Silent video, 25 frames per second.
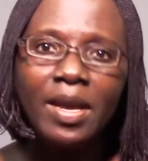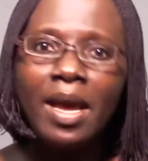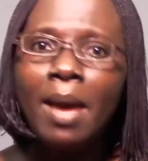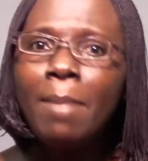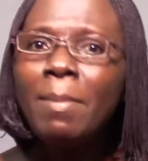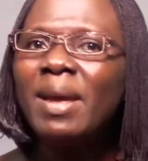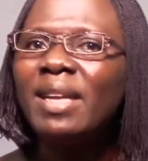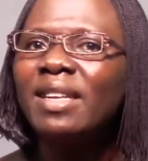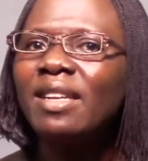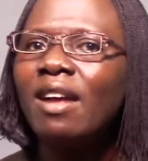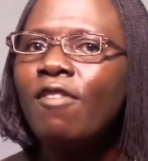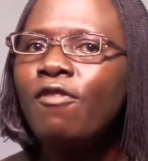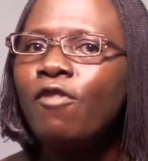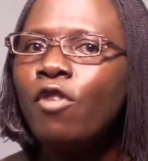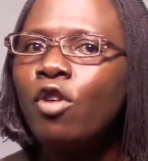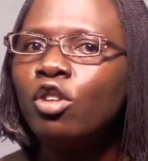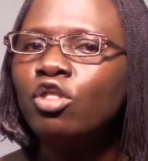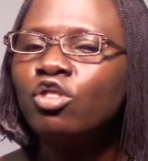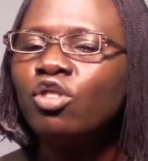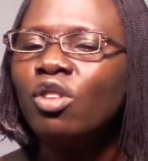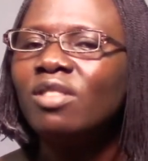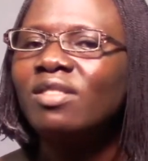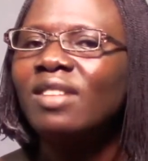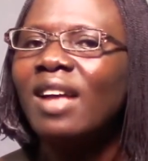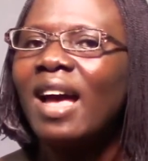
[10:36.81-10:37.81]
Mental
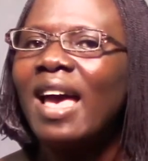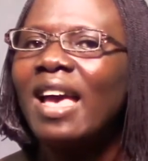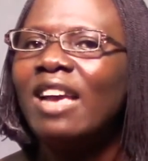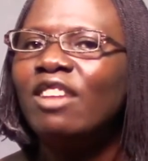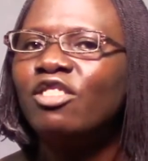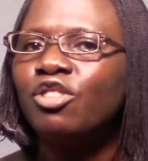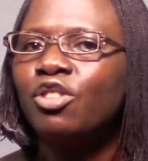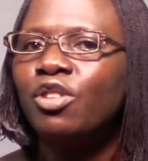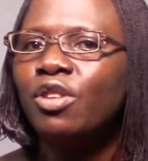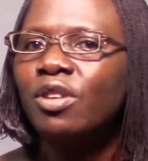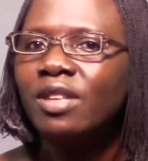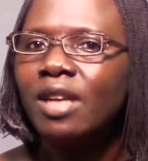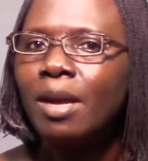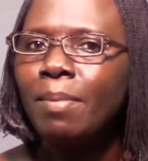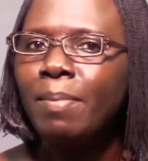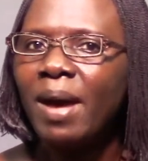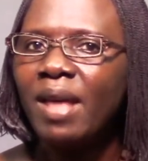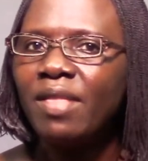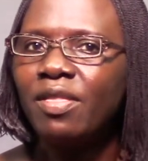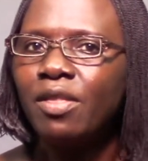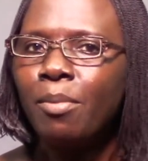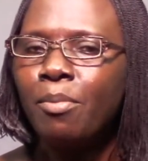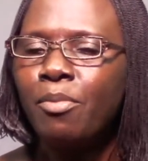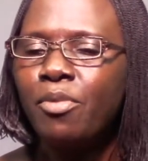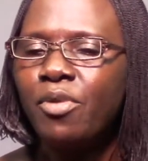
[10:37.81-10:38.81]
functions are executed by
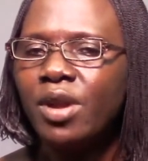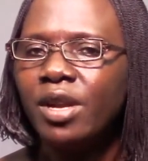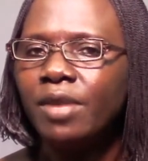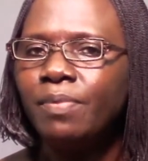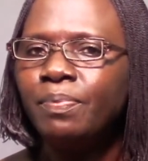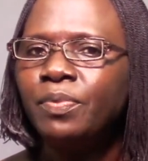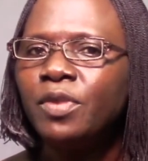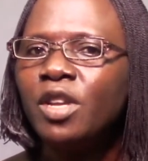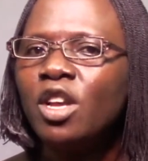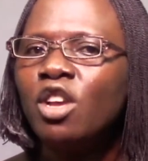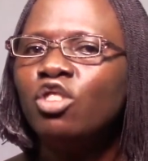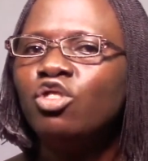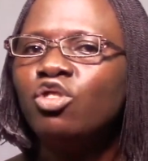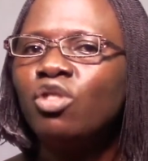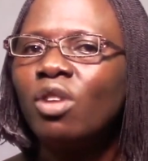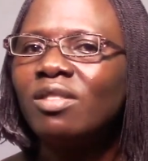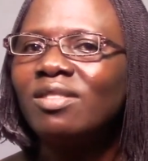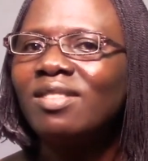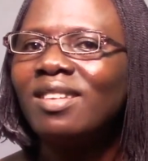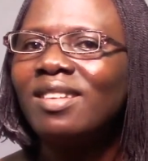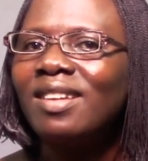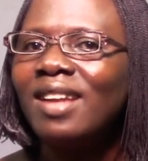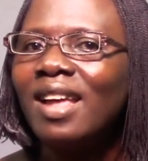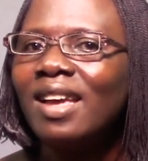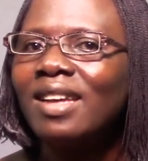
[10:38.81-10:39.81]
the brain,
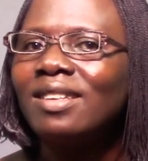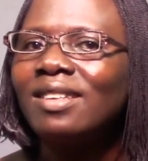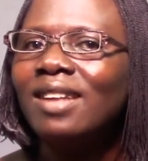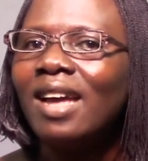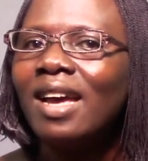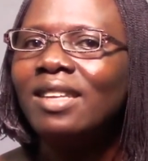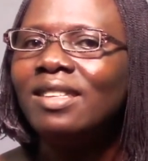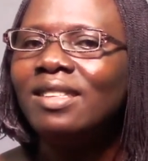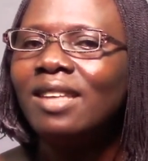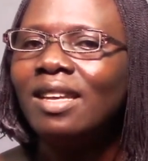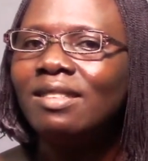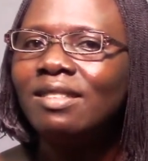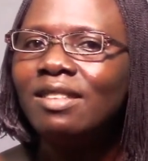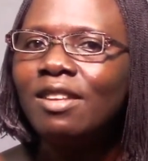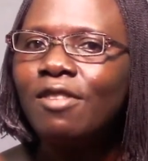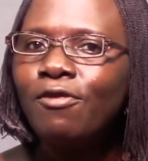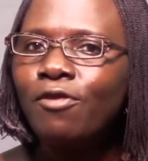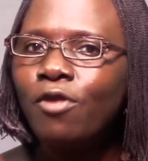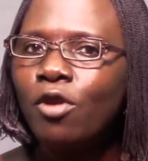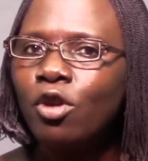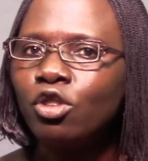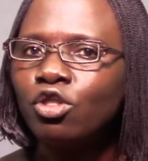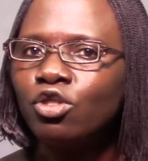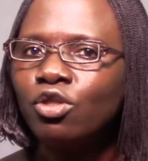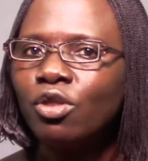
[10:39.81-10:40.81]
just like digestive
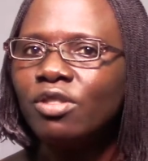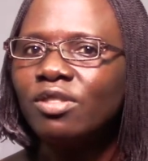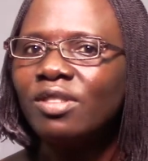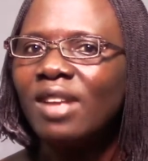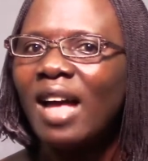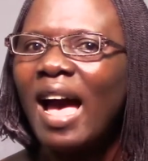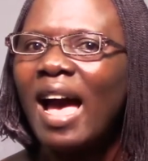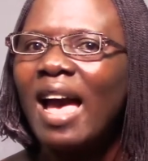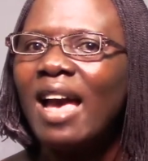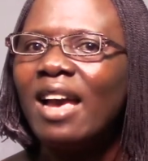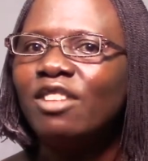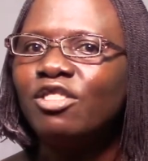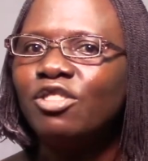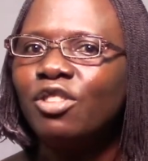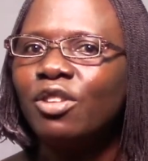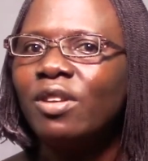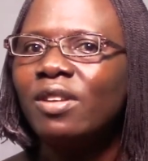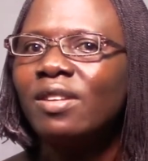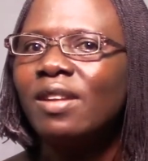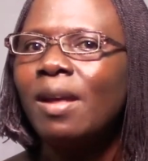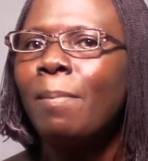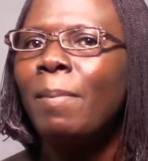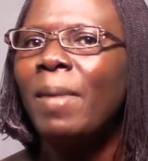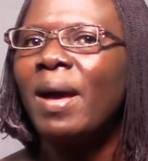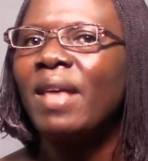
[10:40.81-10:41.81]
functions are
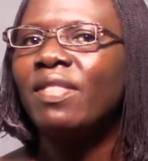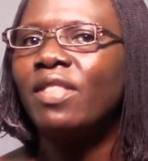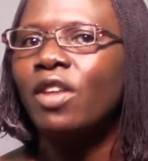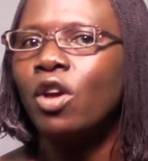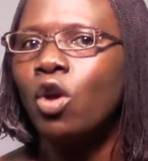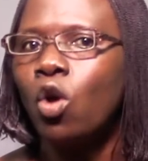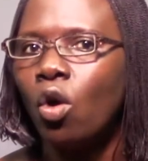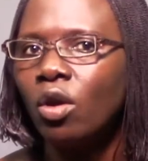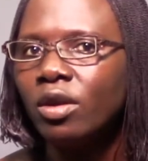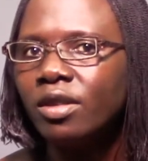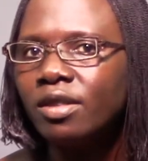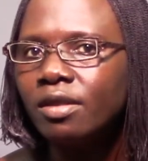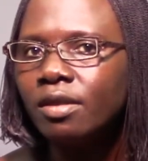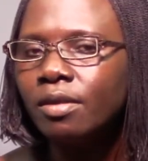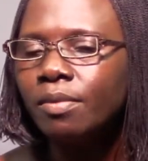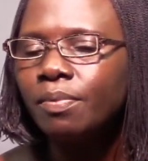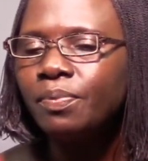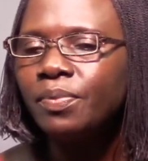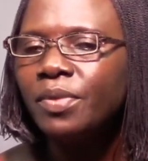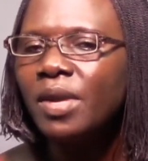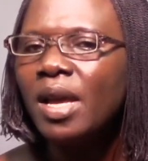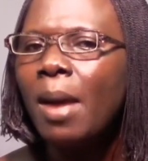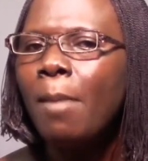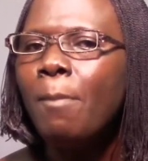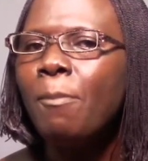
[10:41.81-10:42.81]
executed by the gut,
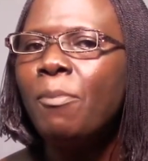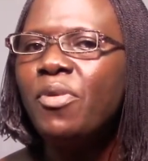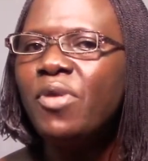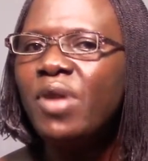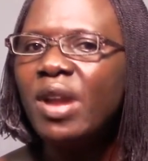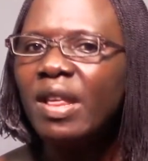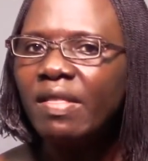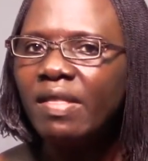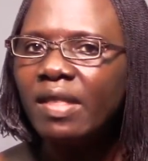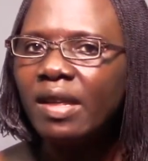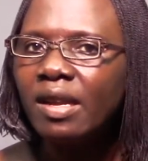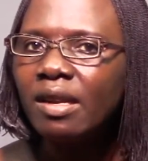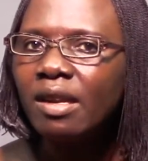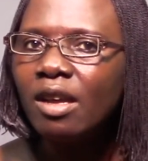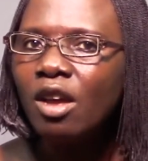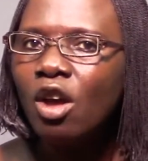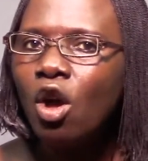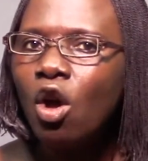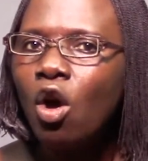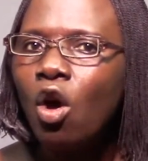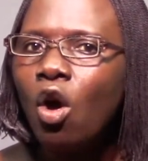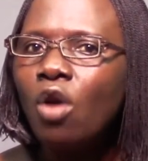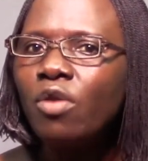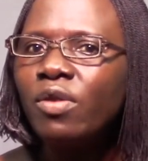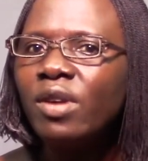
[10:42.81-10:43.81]
breathing
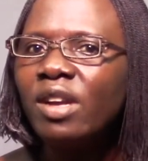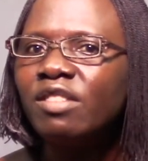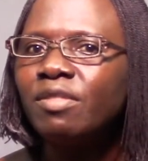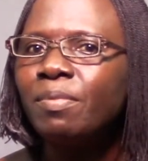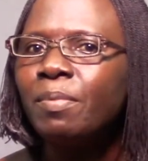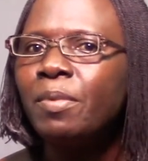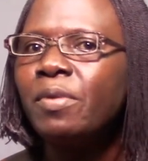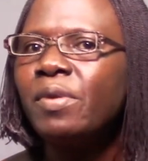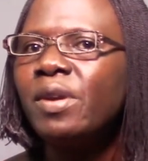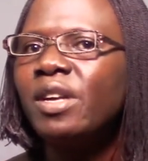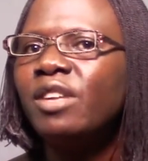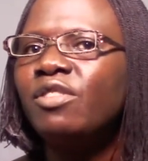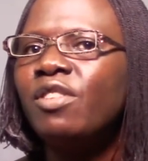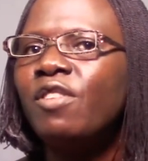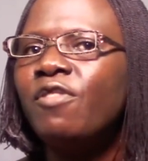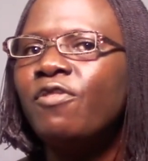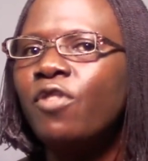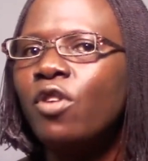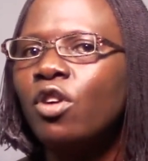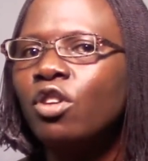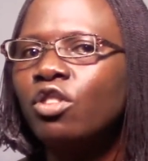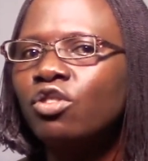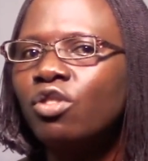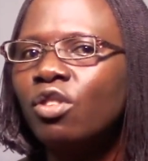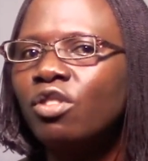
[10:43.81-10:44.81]
or respiratory
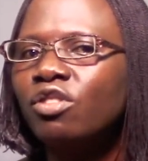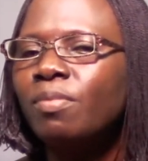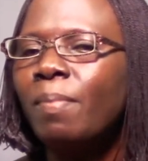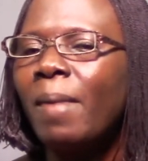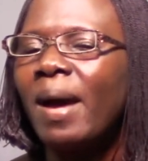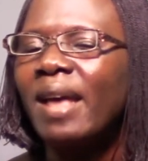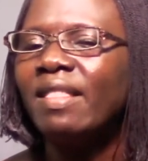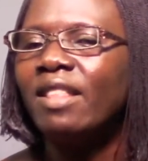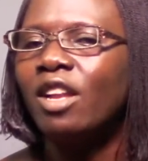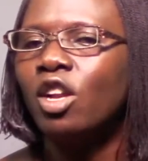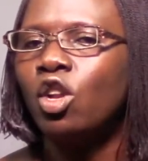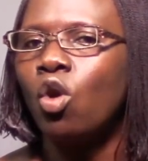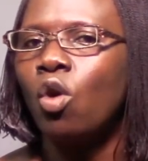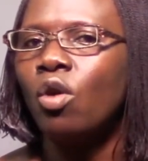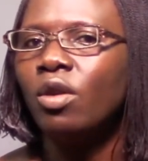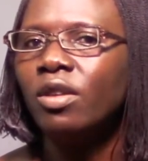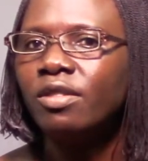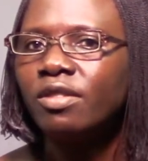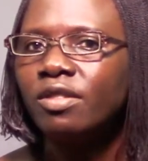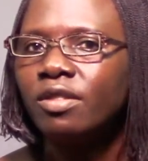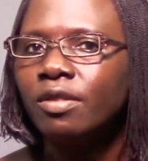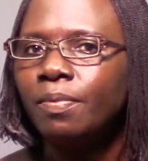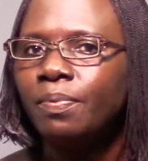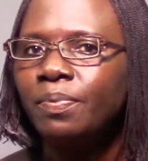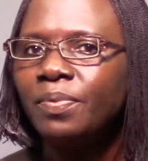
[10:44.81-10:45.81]
functions by the
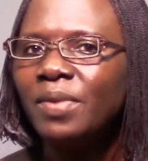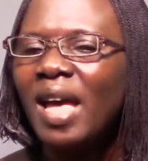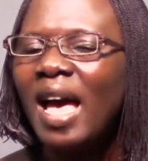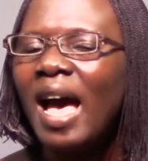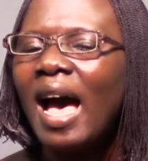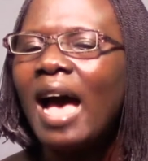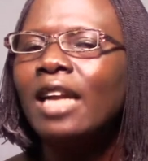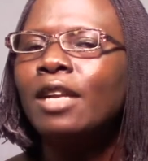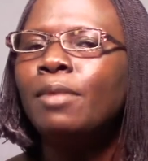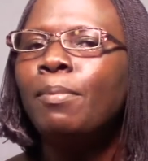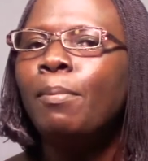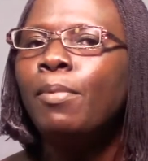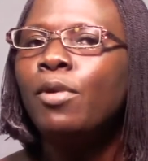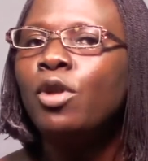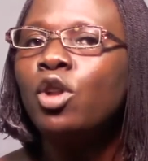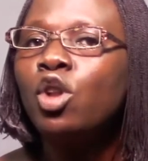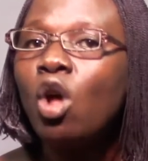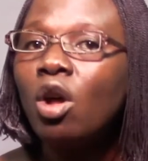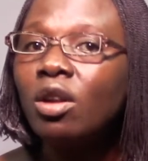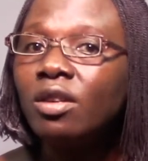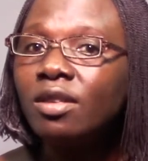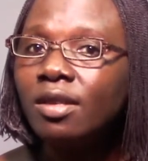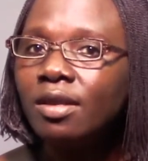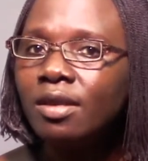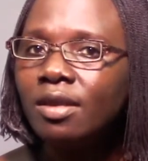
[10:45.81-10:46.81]
lungs, and
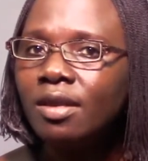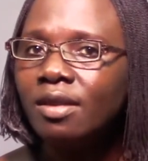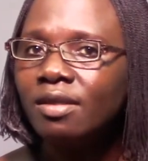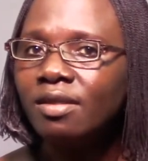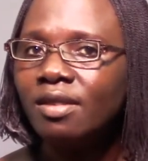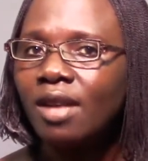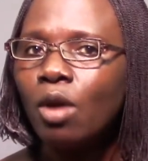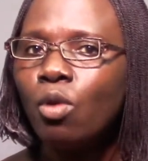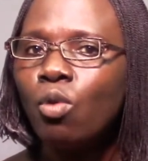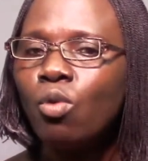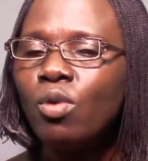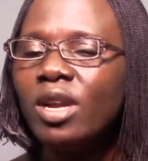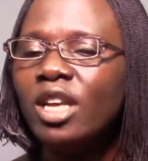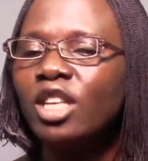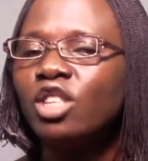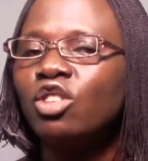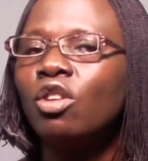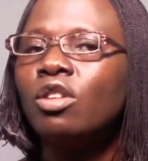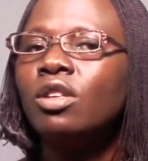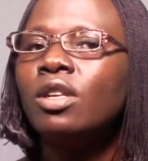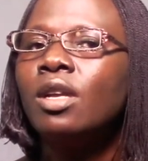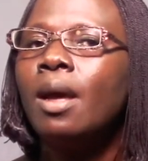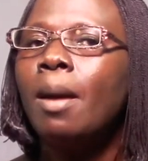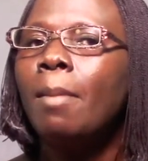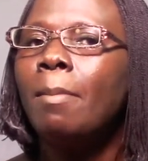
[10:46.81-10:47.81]
blood
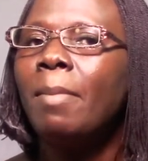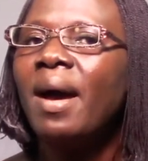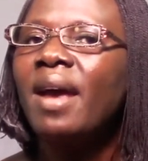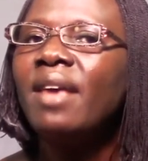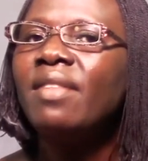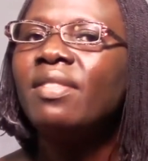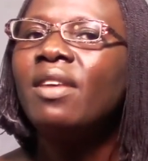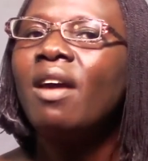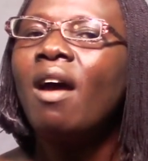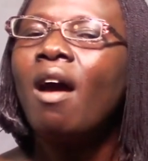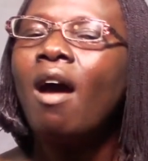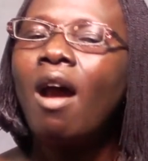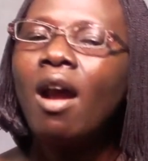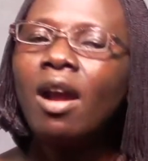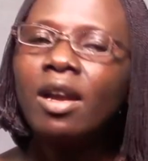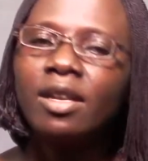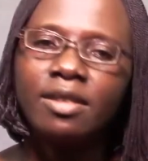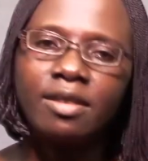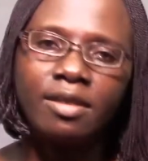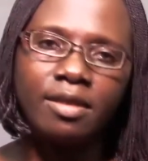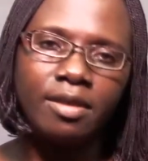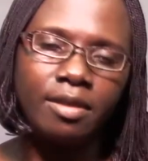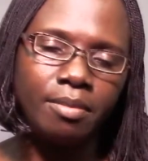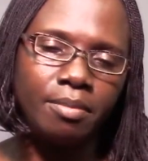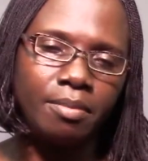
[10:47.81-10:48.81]
circulation by the
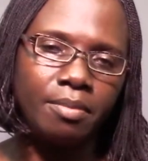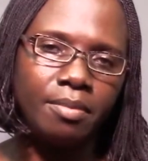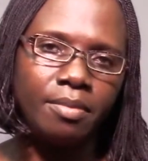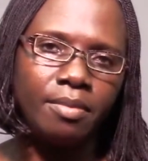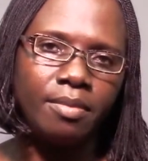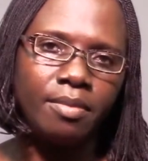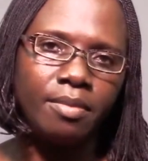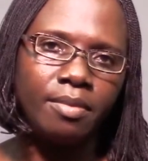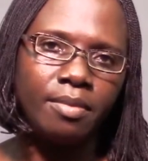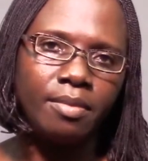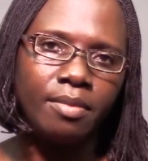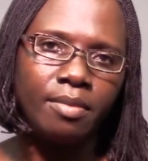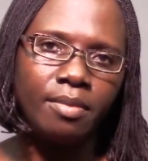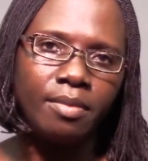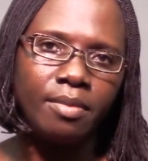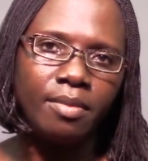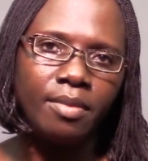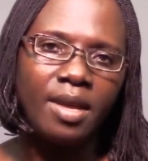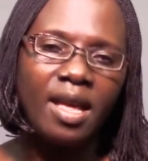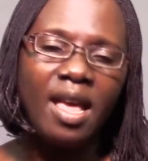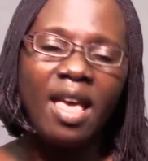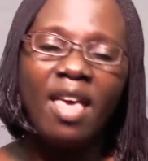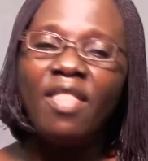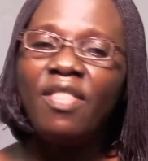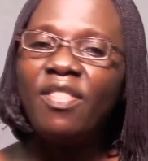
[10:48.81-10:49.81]
heart.
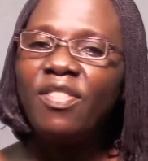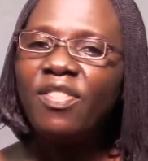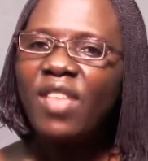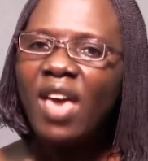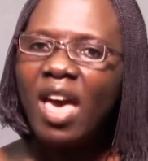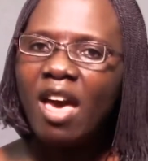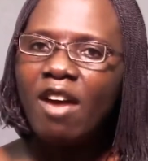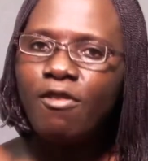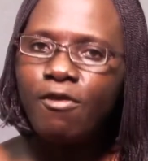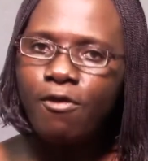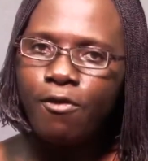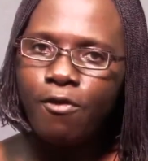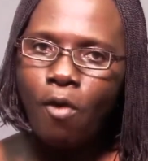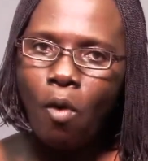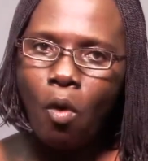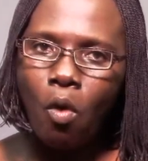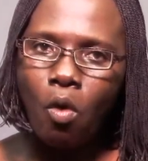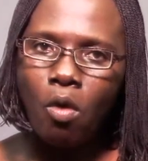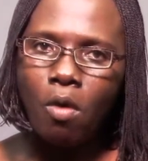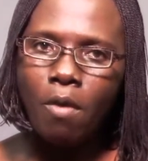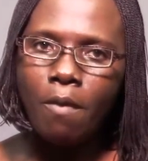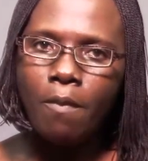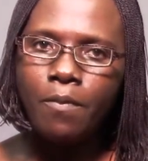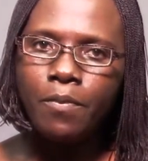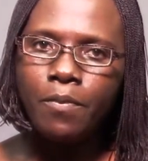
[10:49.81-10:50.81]
Therefore,